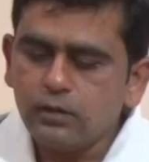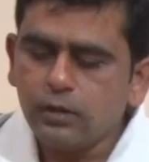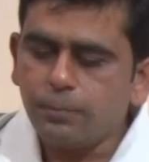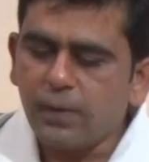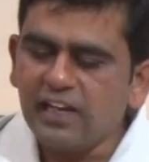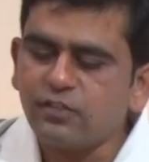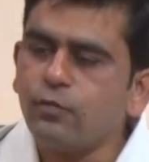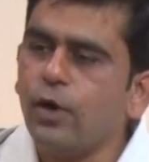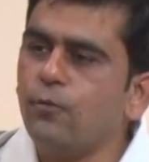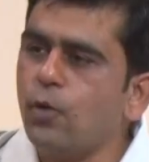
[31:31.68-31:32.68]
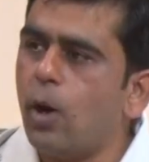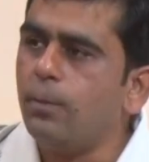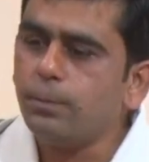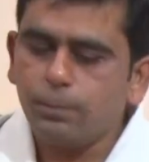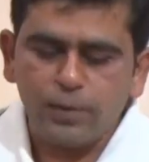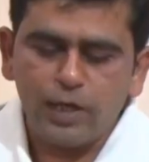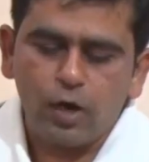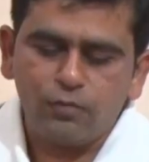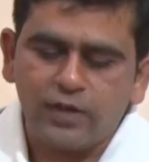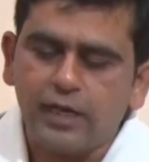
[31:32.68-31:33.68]
the pulse waveform P
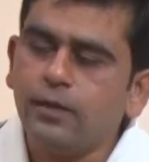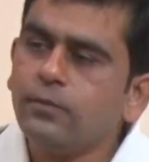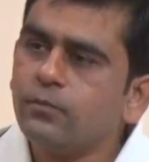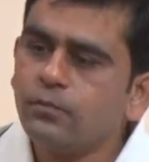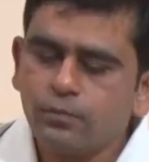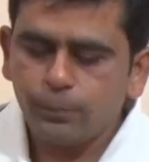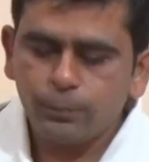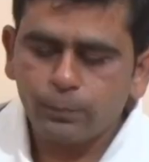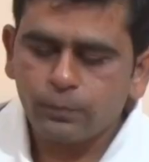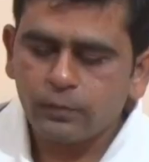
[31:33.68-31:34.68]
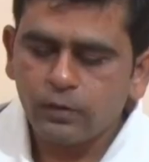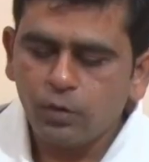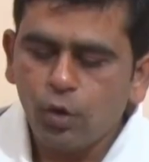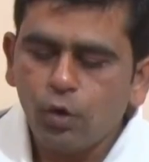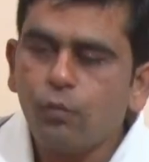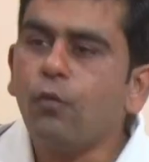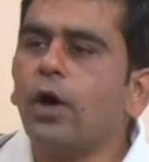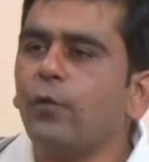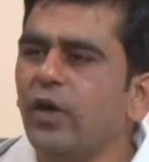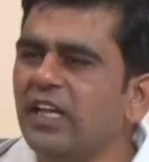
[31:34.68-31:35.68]
of T
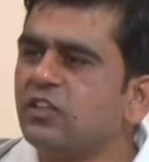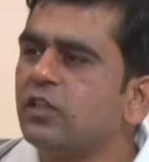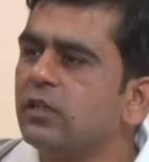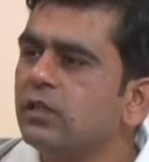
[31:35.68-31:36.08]
for which